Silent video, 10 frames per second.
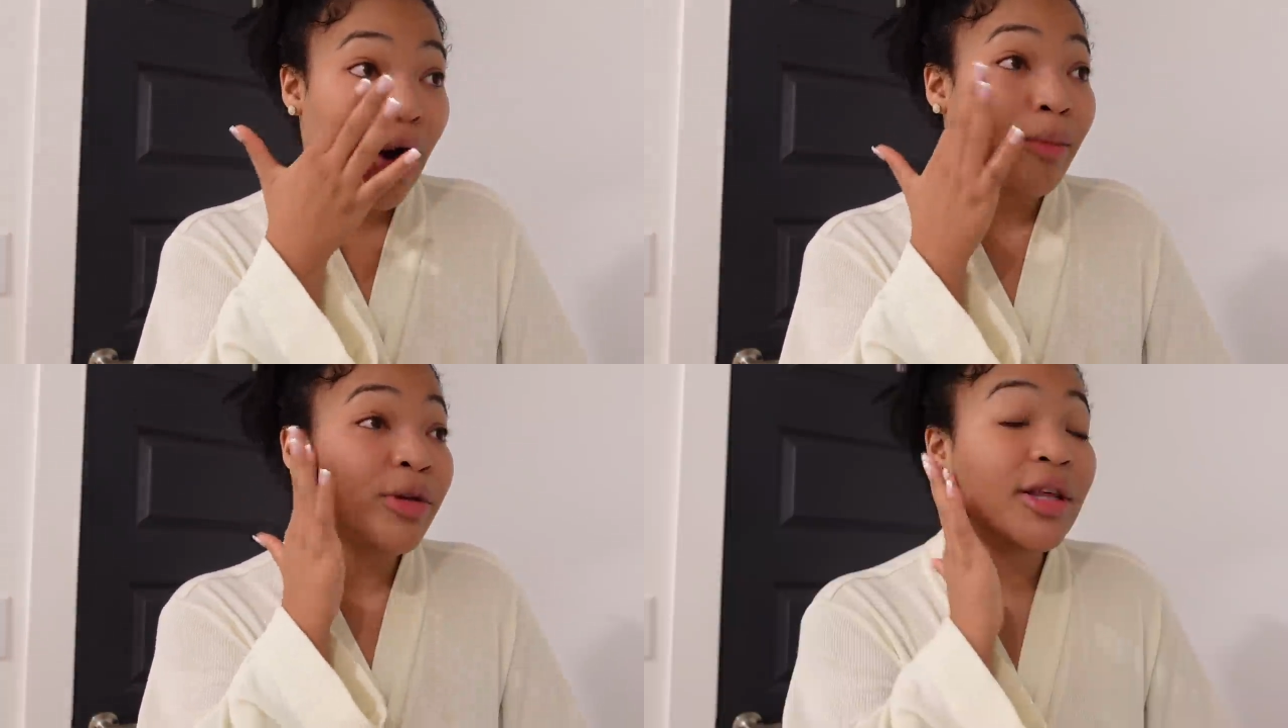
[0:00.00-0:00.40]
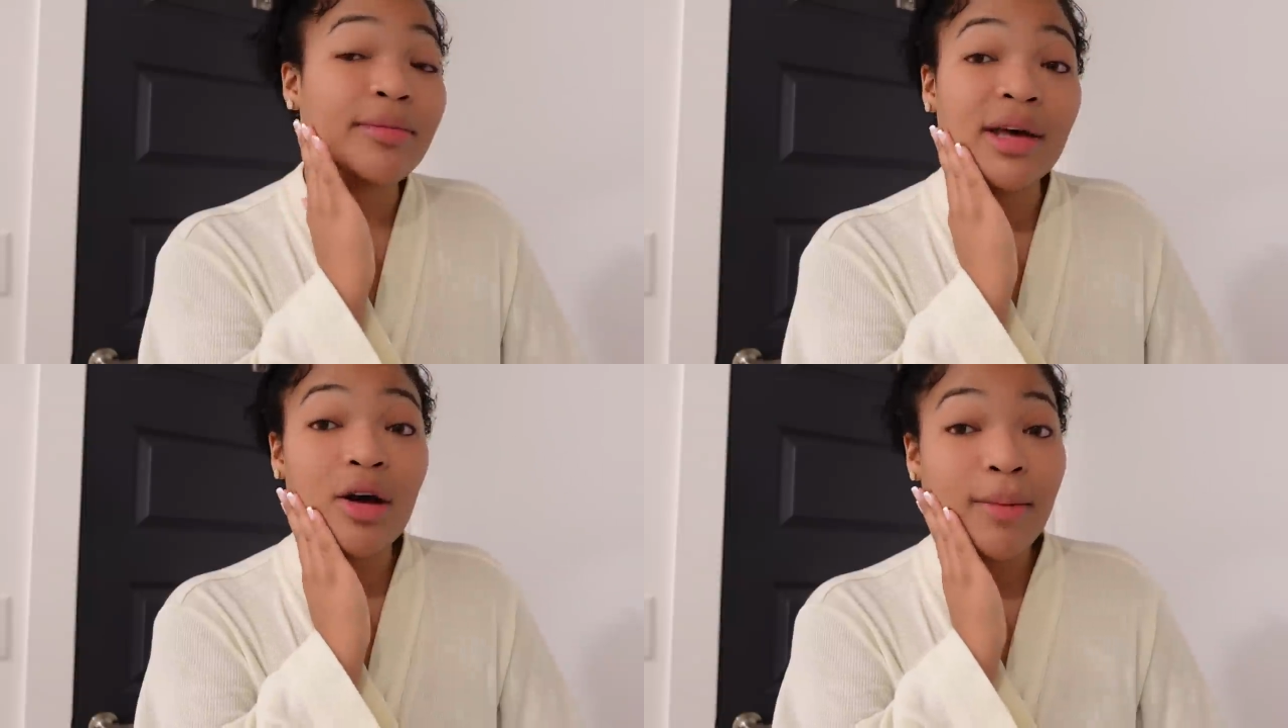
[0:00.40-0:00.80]
I'm really
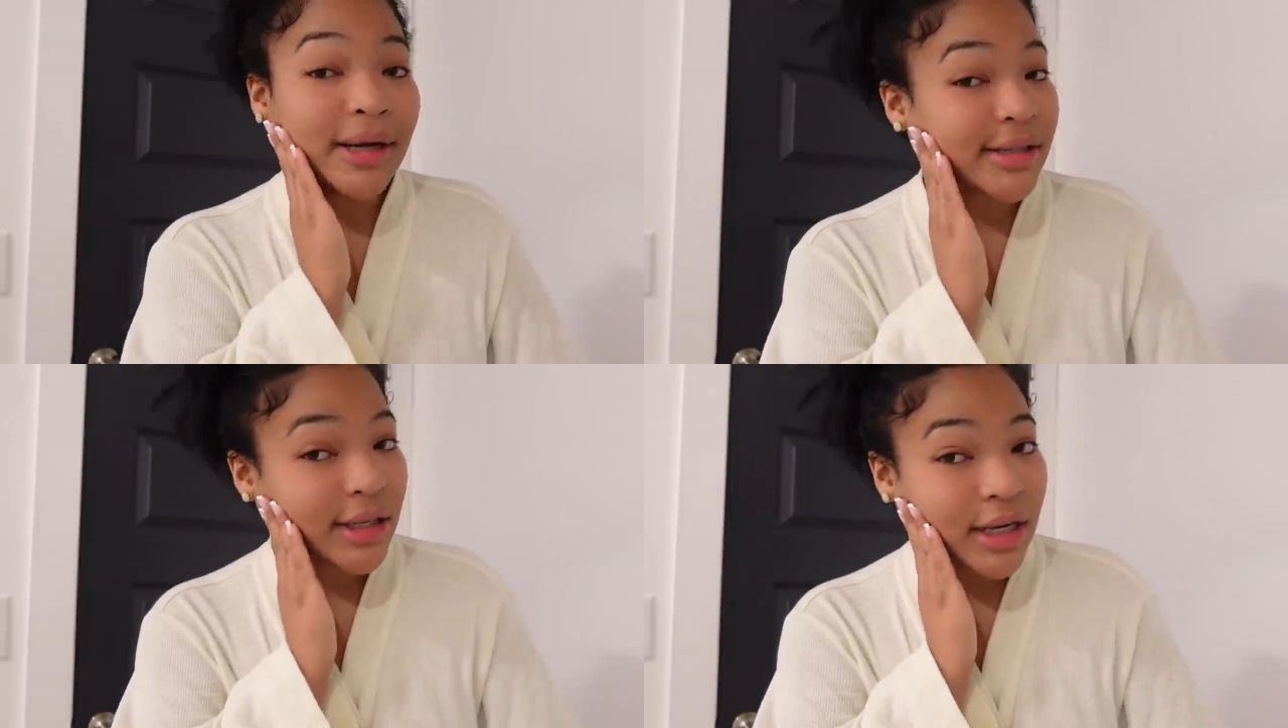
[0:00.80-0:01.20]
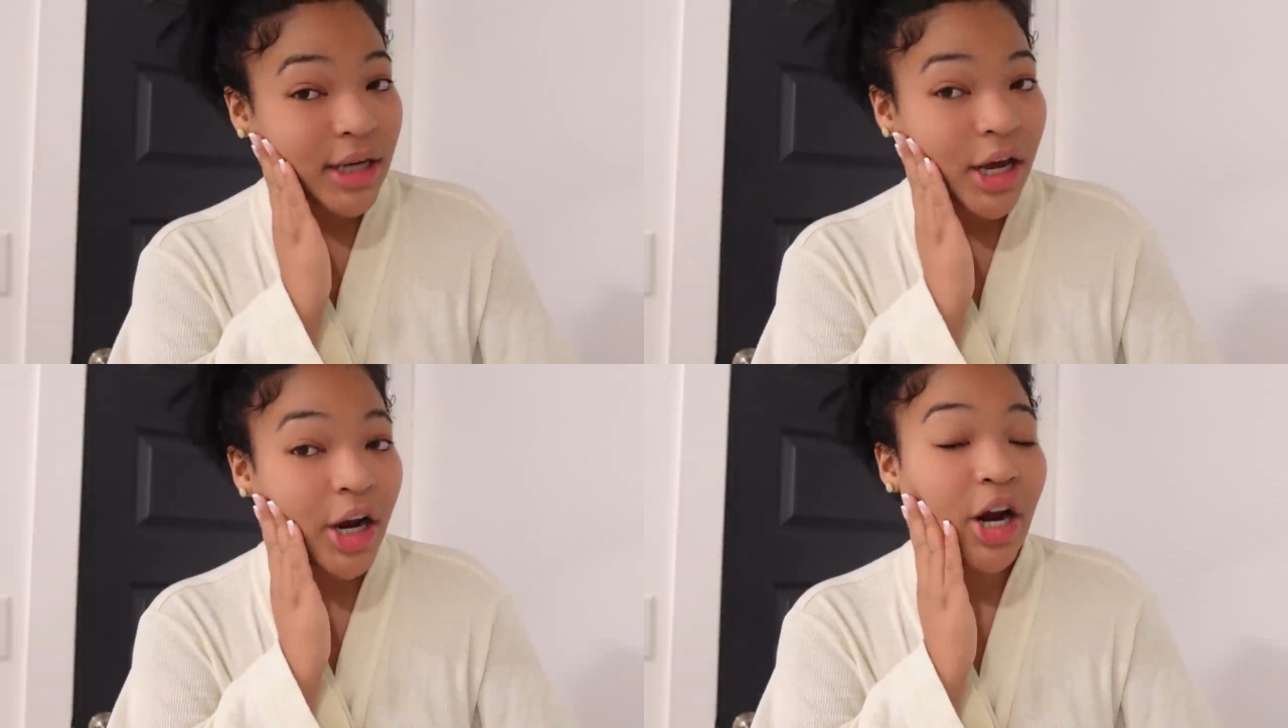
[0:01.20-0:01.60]
big on my
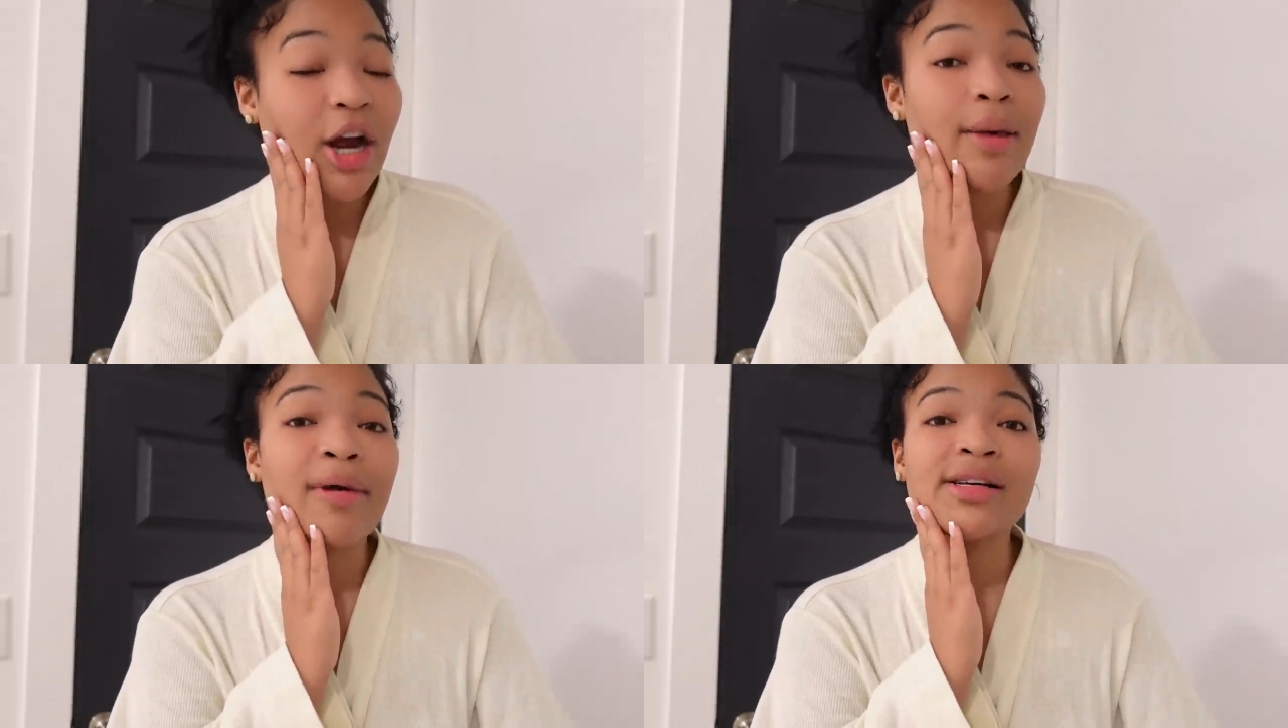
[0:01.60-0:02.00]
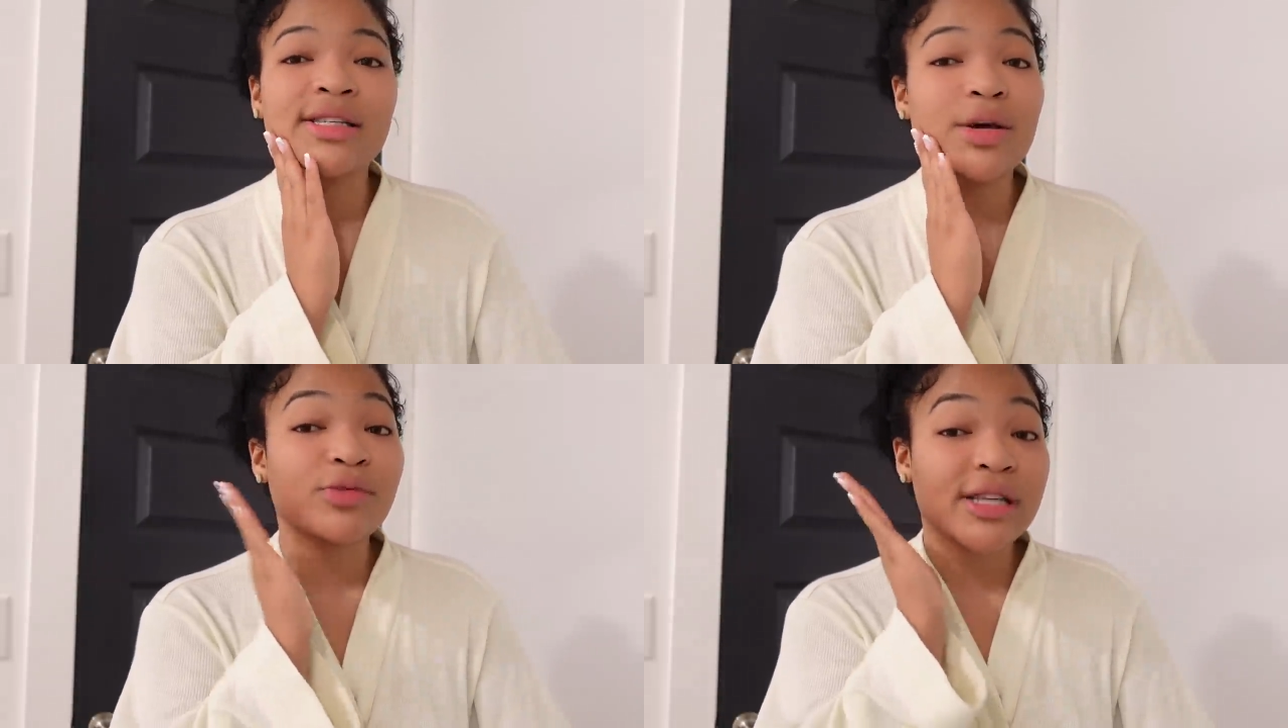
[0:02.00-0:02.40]
skincare and my
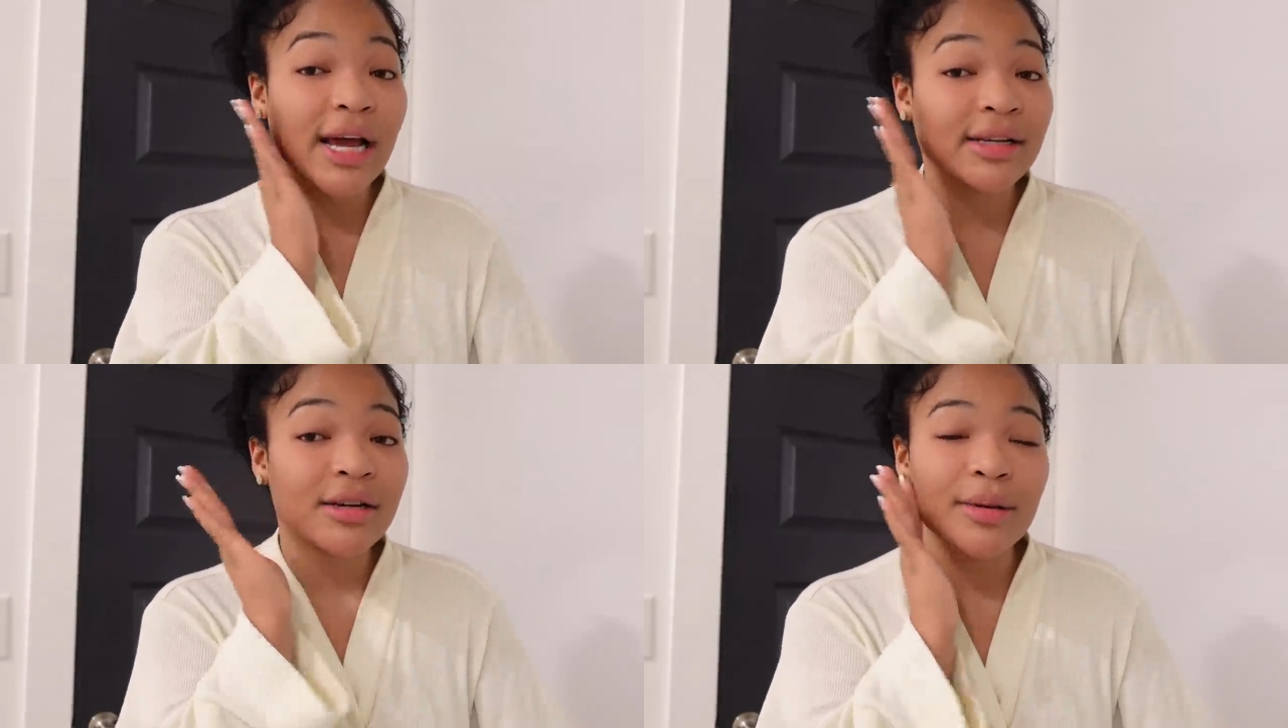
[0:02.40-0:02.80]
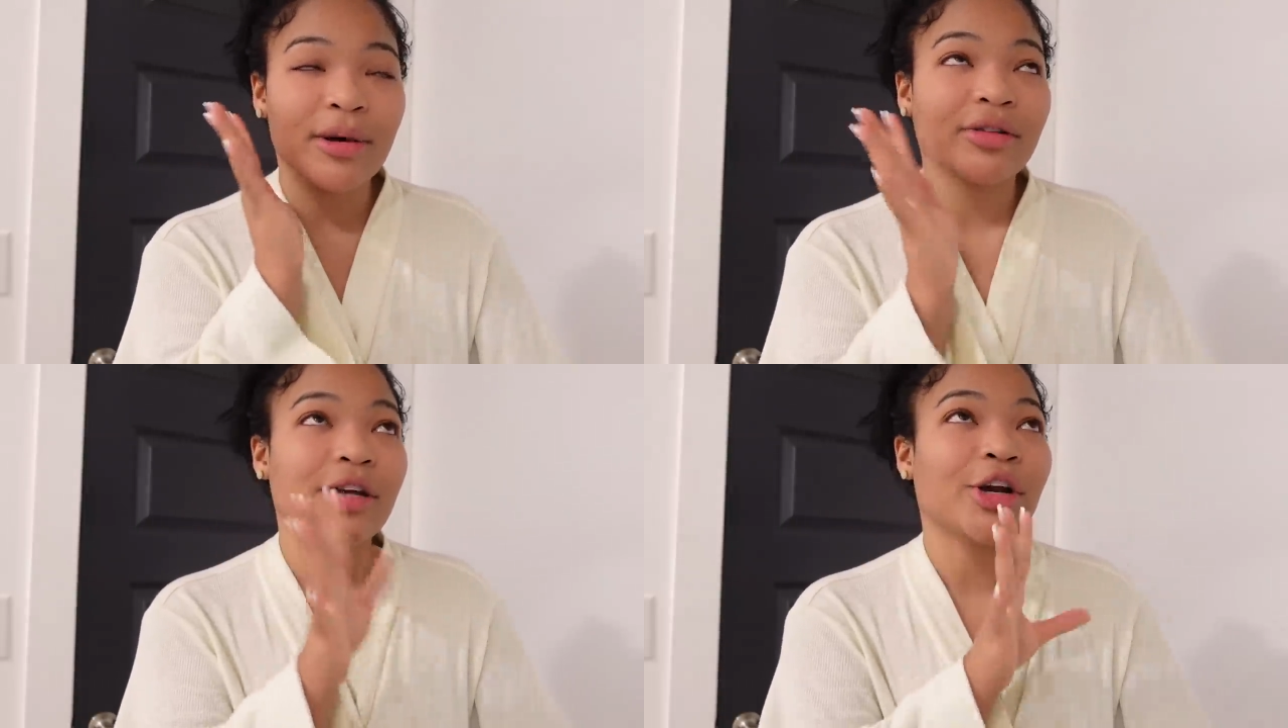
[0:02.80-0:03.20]
skin was acting up
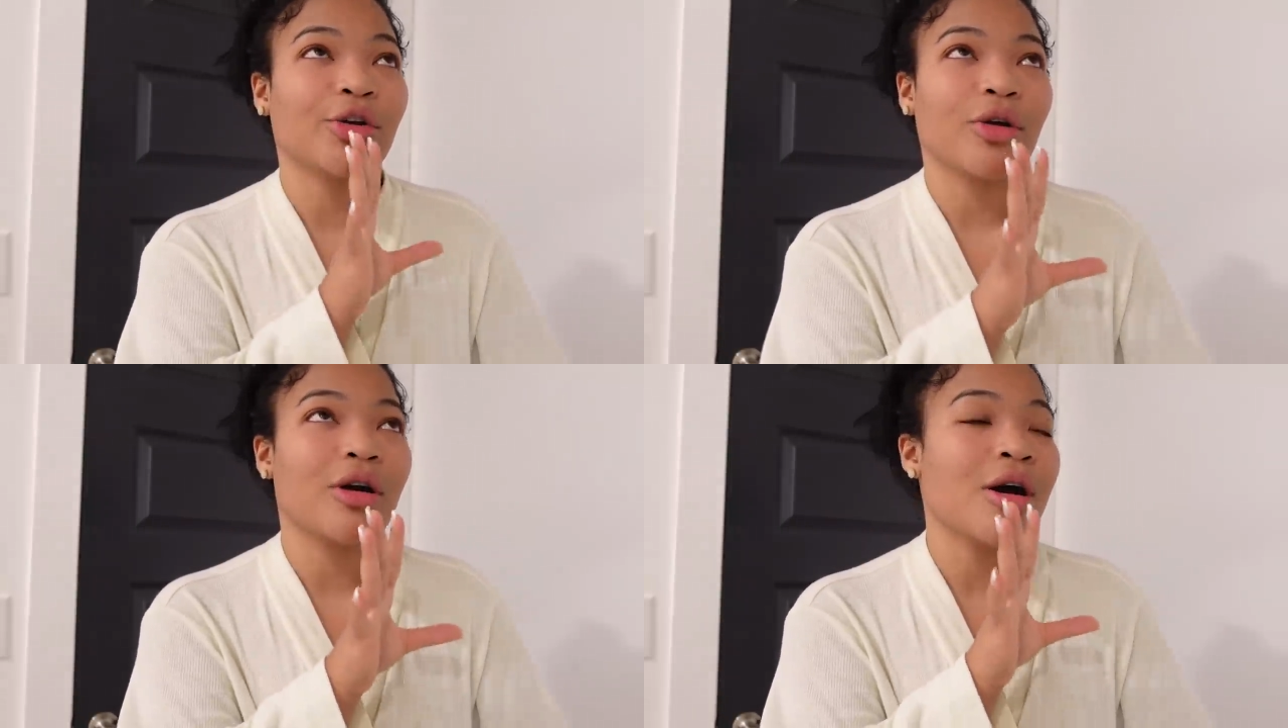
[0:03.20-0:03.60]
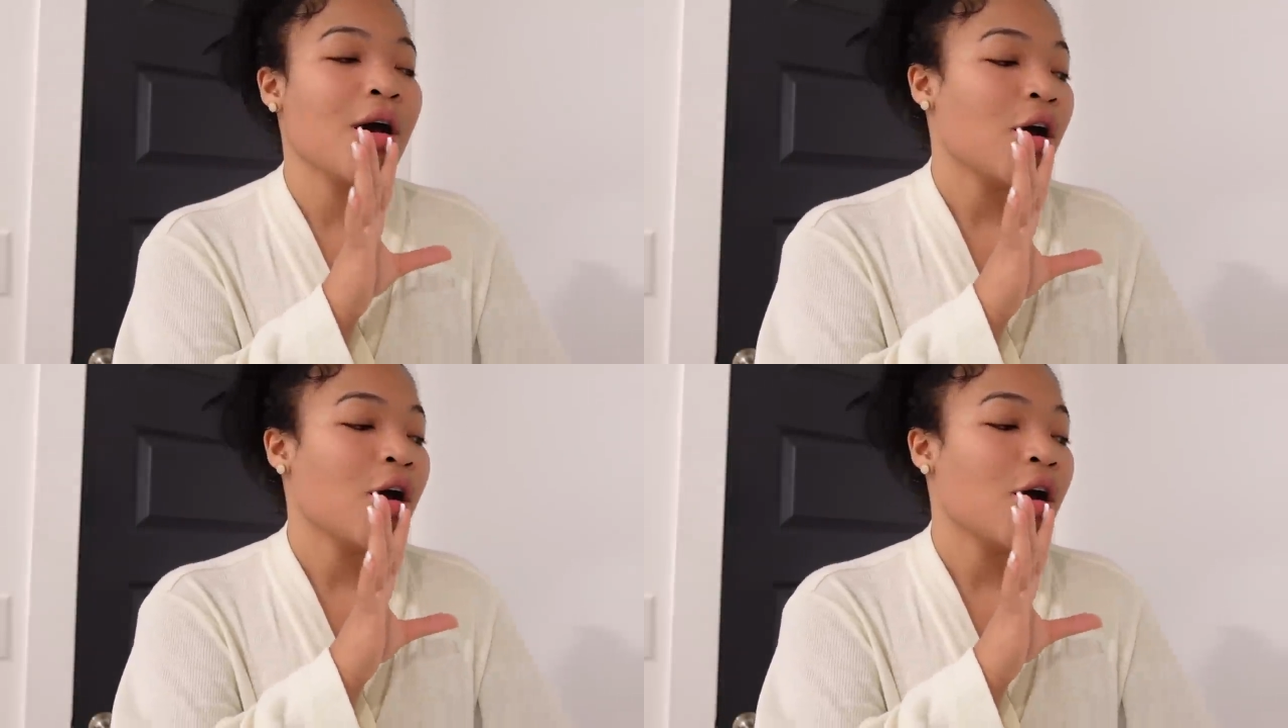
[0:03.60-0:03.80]
out there, girl.